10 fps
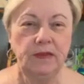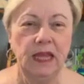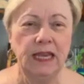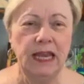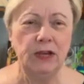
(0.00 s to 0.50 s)

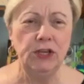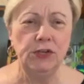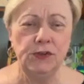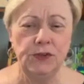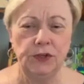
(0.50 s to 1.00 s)
Now,
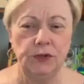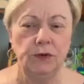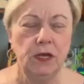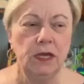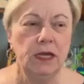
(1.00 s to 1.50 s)
used to,
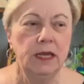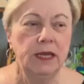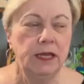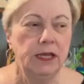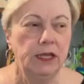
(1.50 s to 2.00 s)

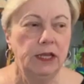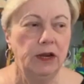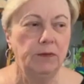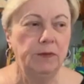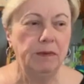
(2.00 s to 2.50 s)

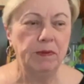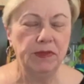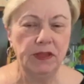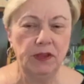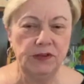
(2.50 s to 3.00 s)
people
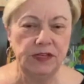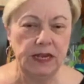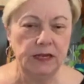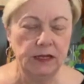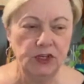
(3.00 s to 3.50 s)
you
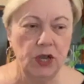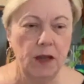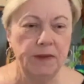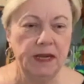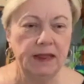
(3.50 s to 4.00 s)
say a
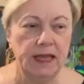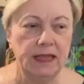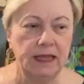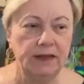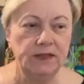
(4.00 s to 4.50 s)
shaman and they
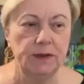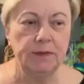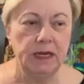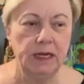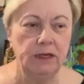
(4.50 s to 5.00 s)
think of
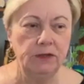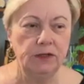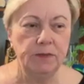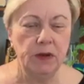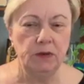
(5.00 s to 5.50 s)
somebody who's
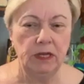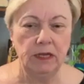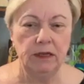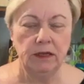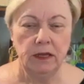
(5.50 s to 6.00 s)

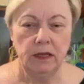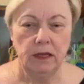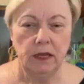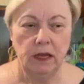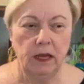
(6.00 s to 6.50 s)
smoking
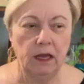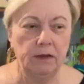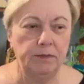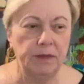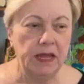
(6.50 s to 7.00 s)

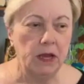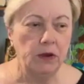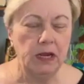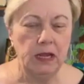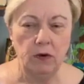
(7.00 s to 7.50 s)

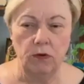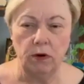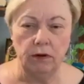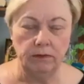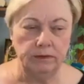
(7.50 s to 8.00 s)
peyote or